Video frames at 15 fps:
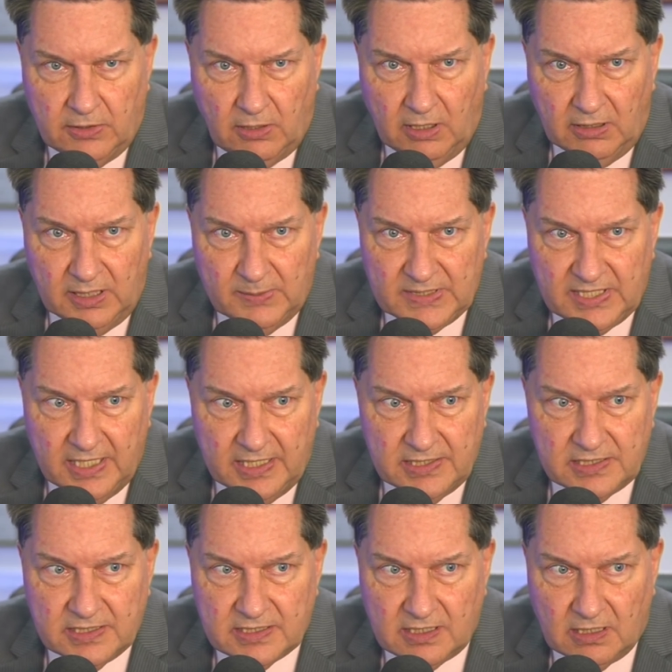There are
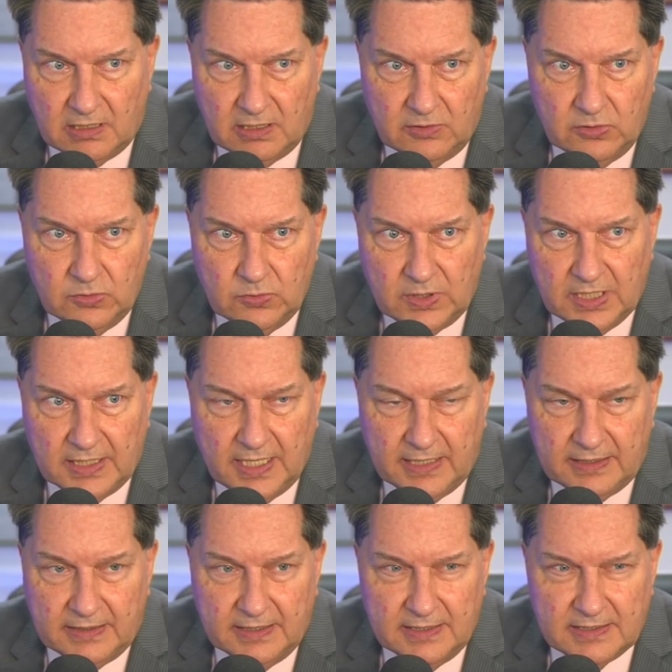limitations on who can
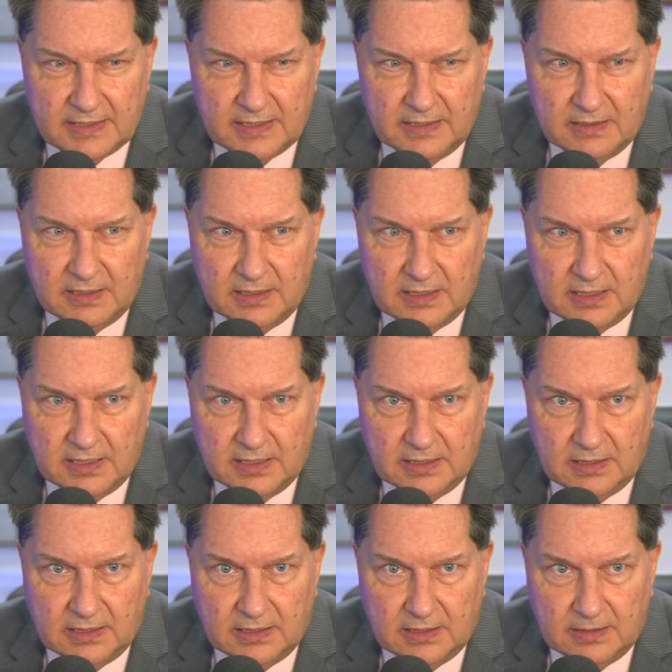get these and
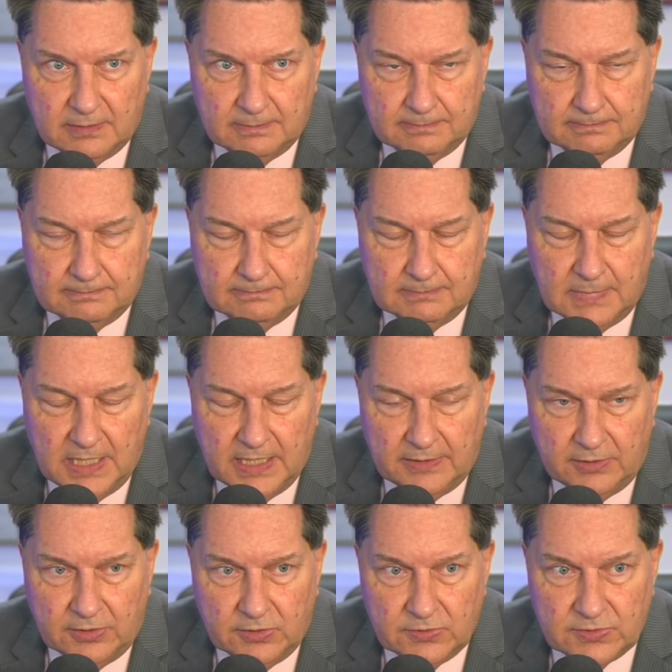and um, and
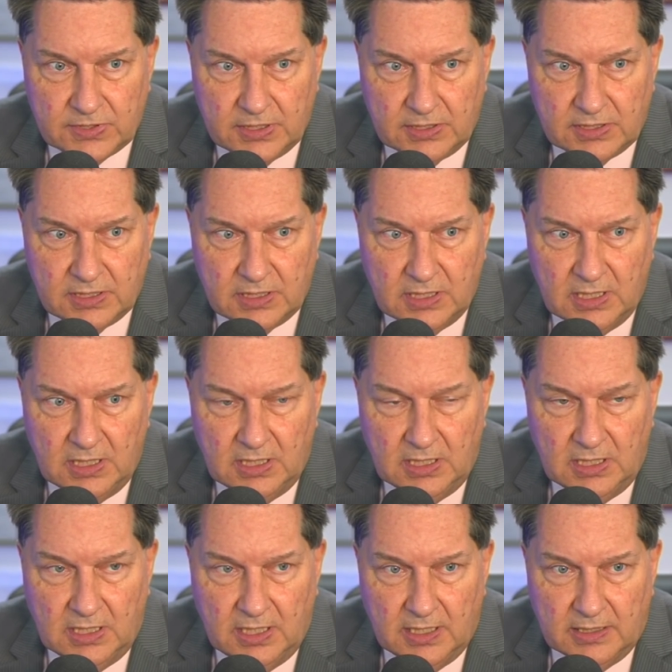their usage.
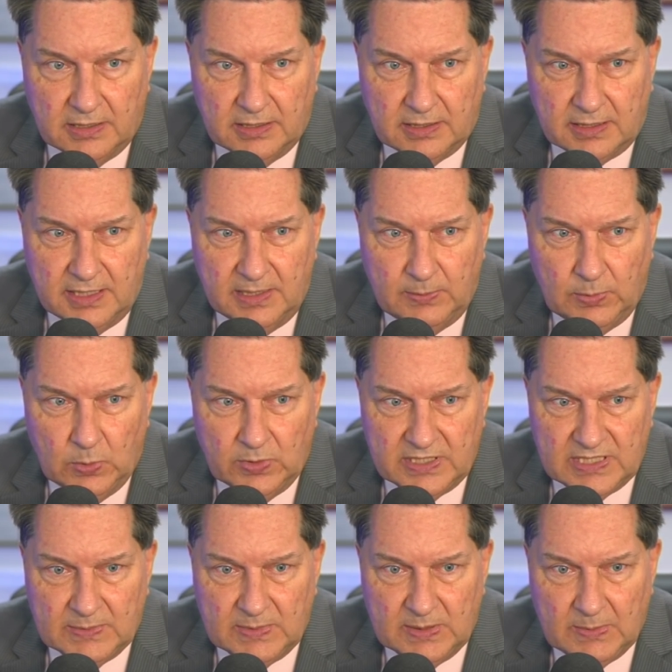And the key
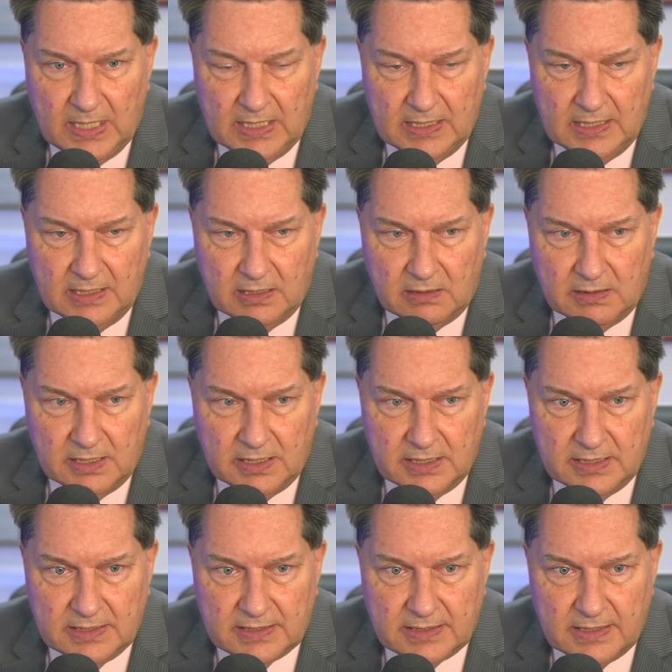point to be made here
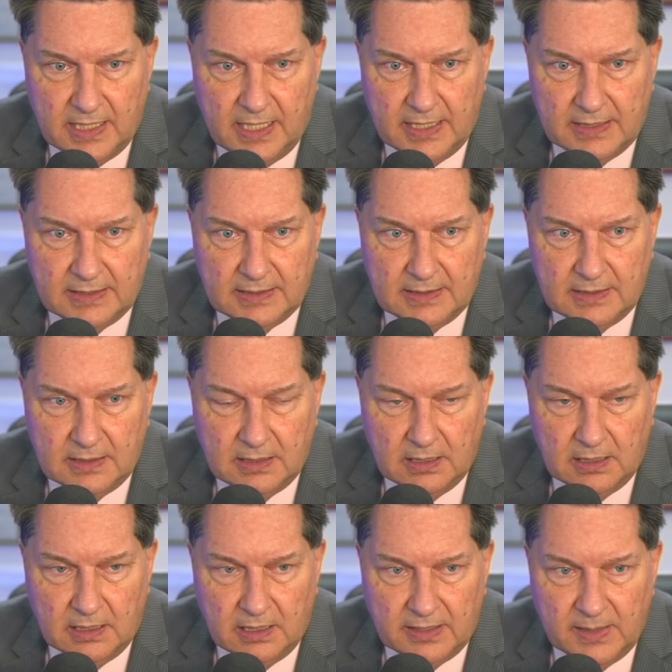is that
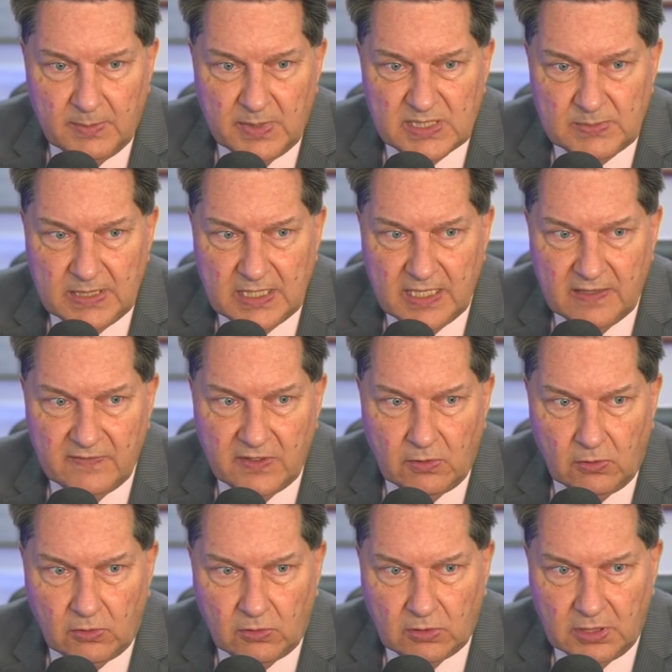uh, they must be given
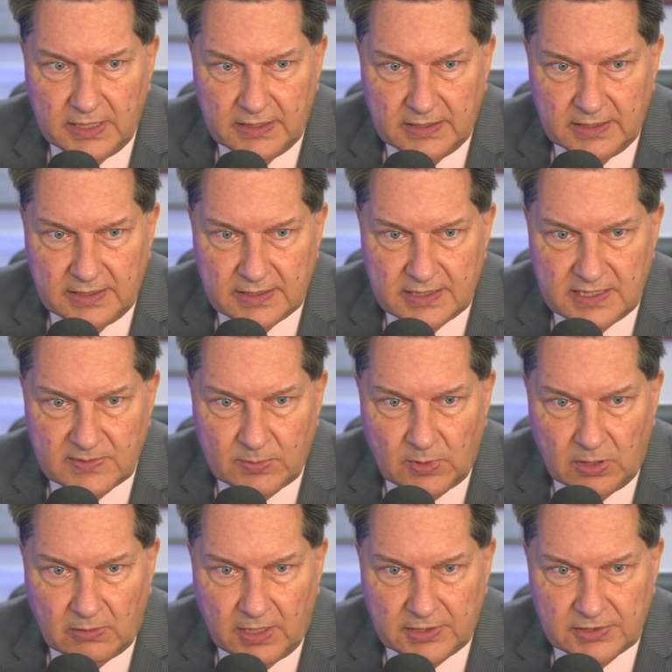early in the disease
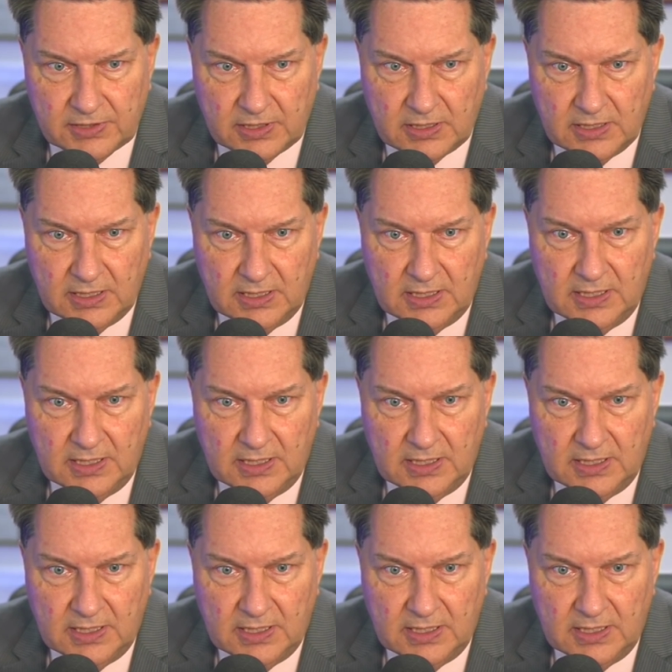progression.